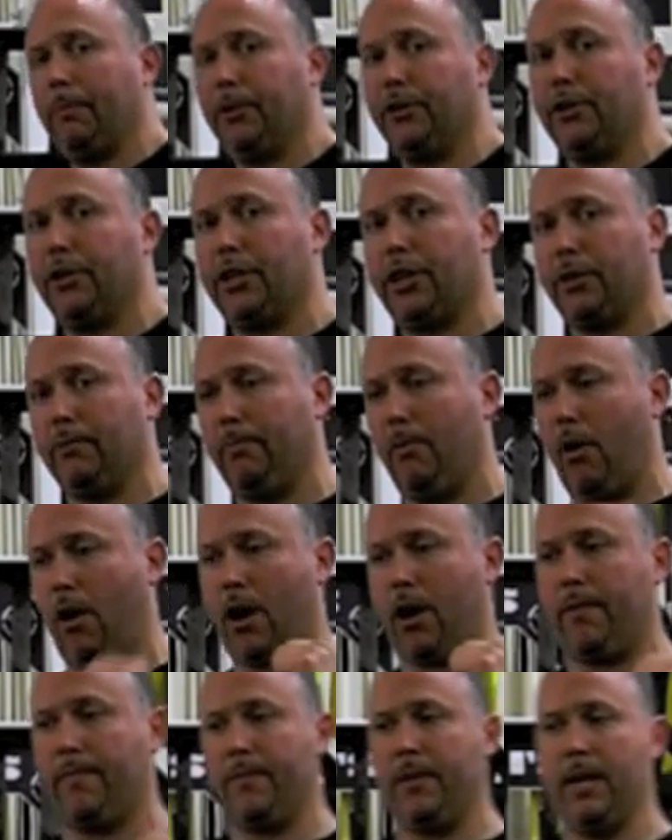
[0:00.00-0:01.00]
underneath the
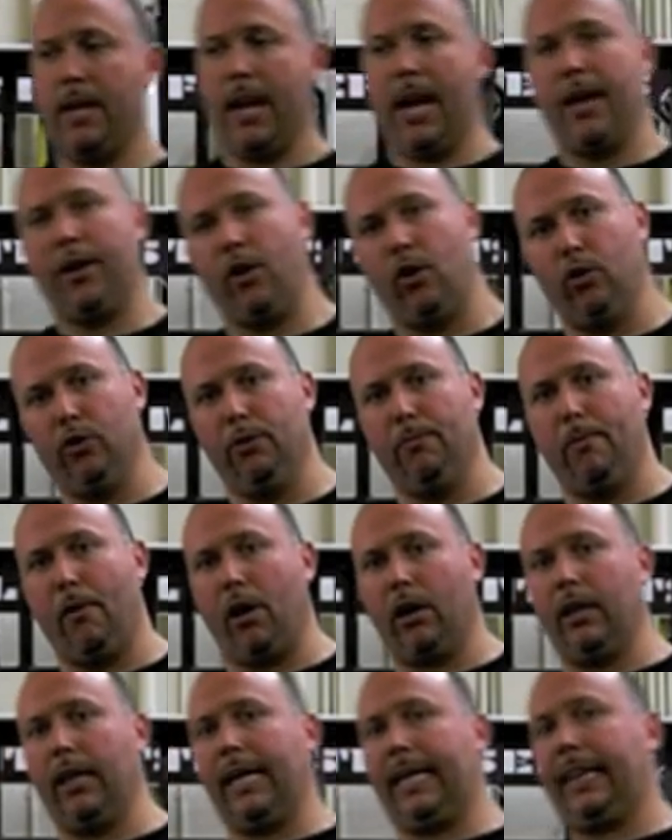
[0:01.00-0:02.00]
bar and hold the
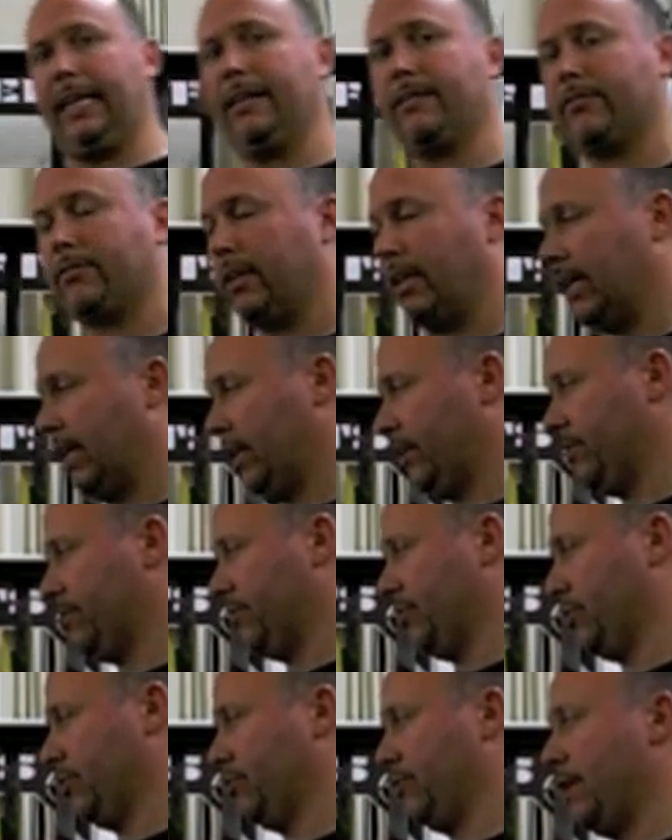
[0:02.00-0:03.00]
bar like this.
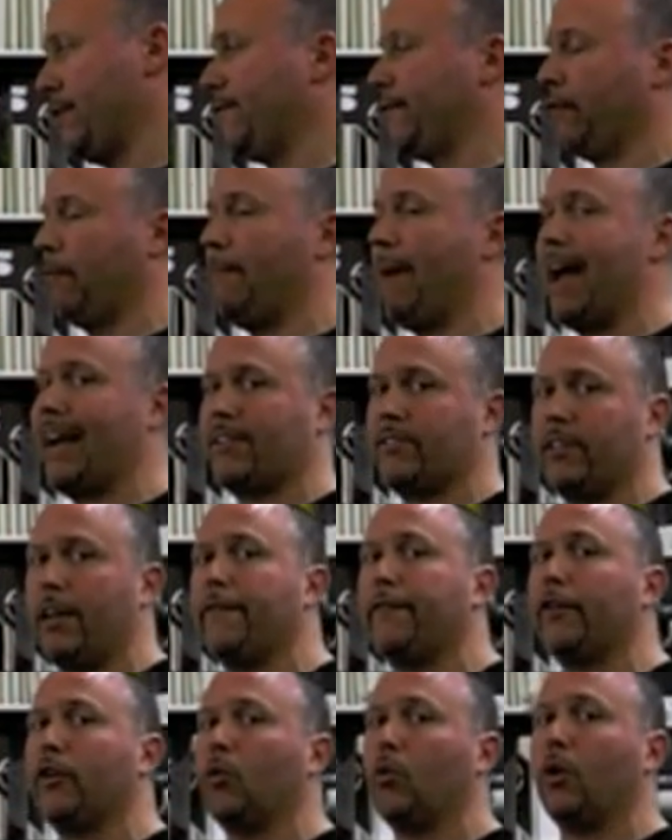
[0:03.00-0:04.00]
This is great for max
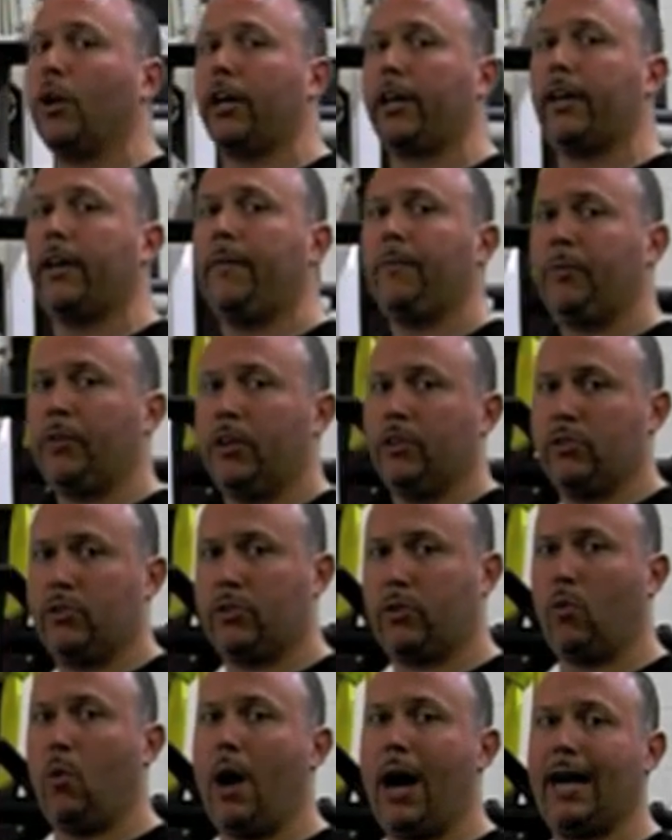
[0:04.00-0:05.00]
effort work,
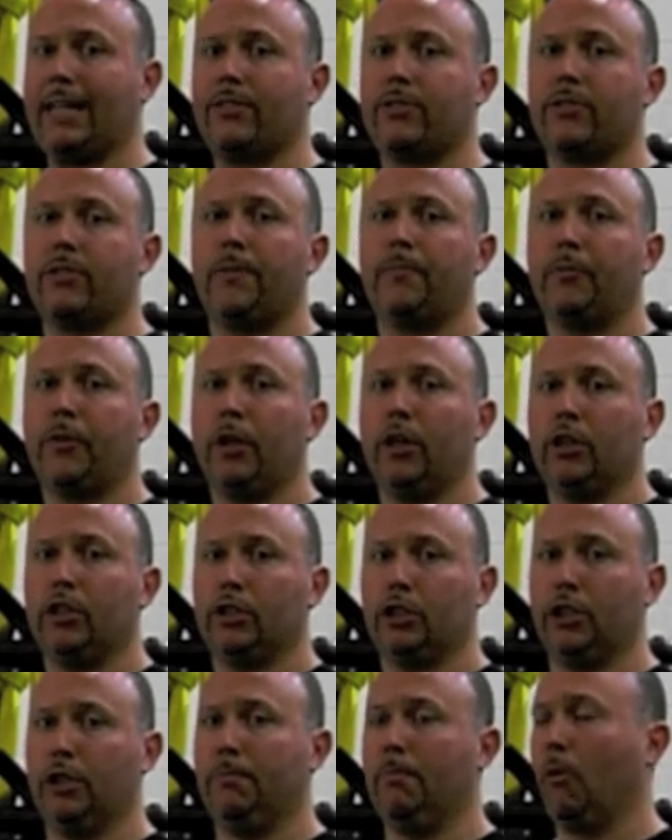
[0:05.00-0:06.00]
squats,
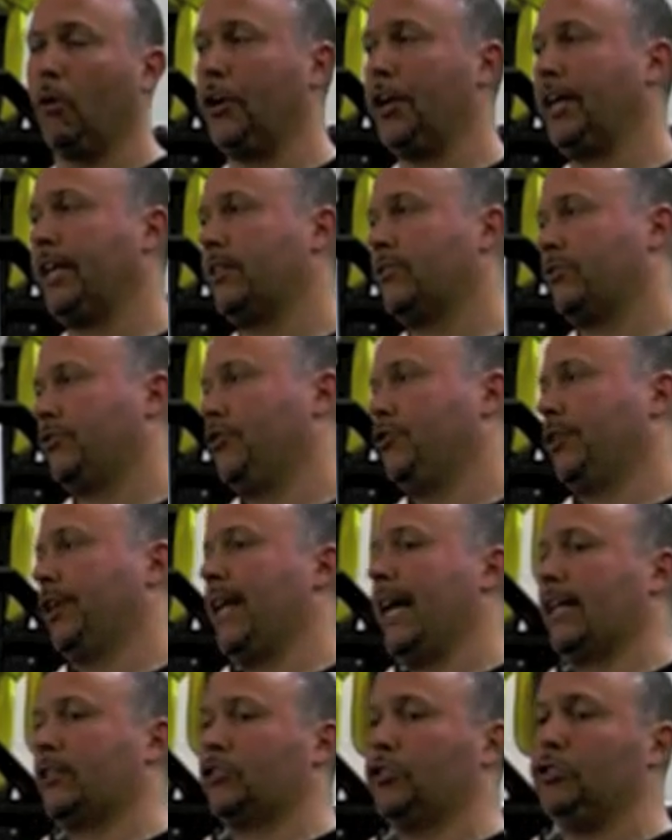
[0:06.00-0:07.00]
good mornings. You can
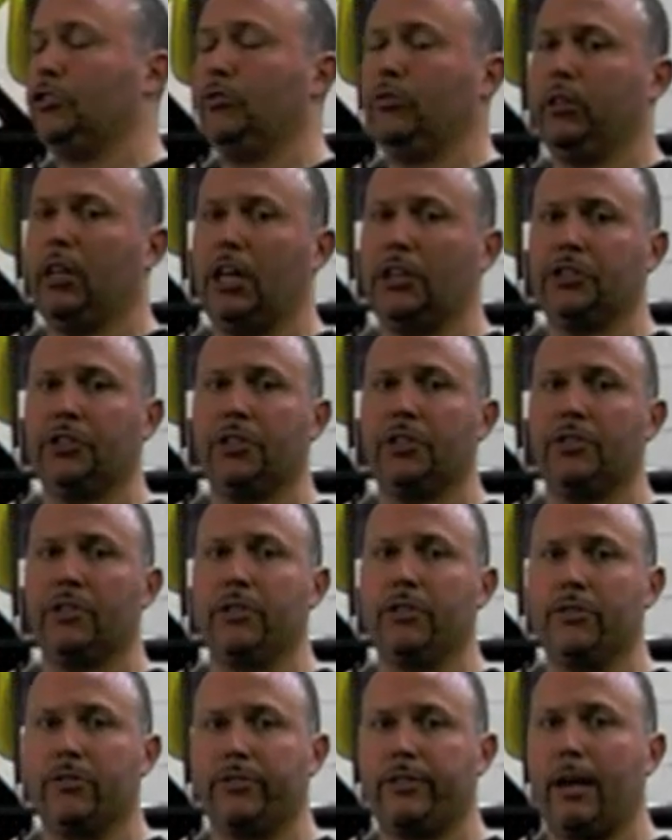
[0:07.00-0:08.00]
actually do lunges
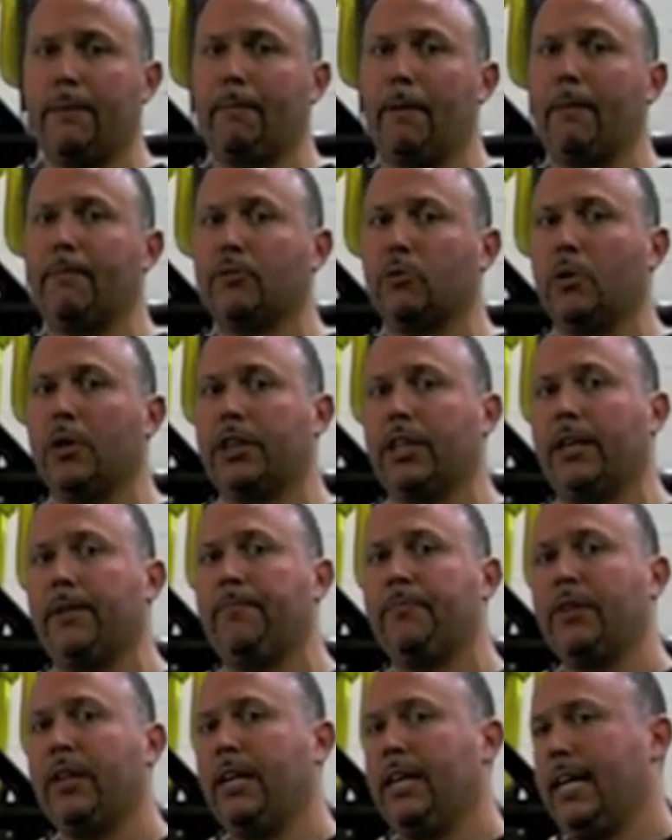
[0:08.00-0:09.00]
and step-ups with
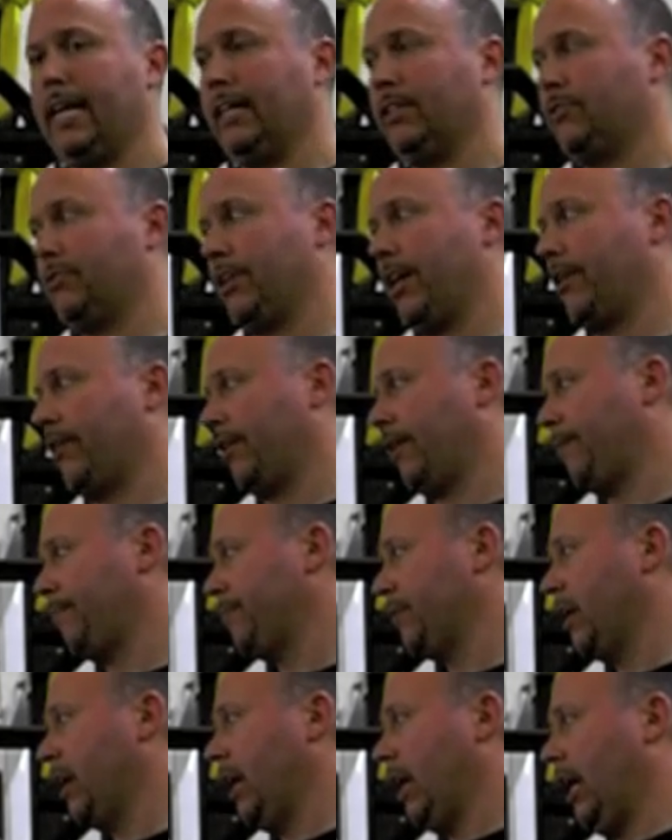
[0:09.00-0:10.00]
it,
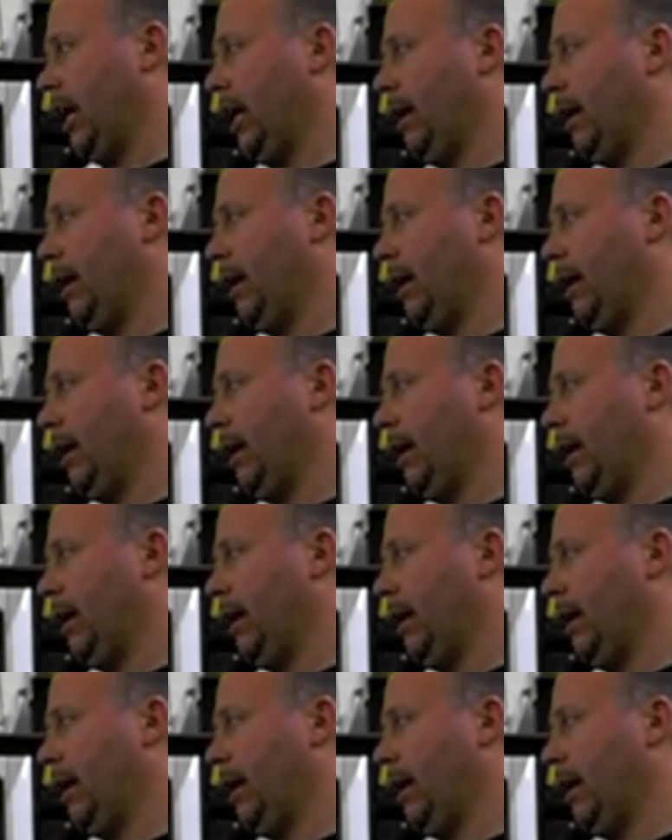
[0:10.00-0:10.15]
etc.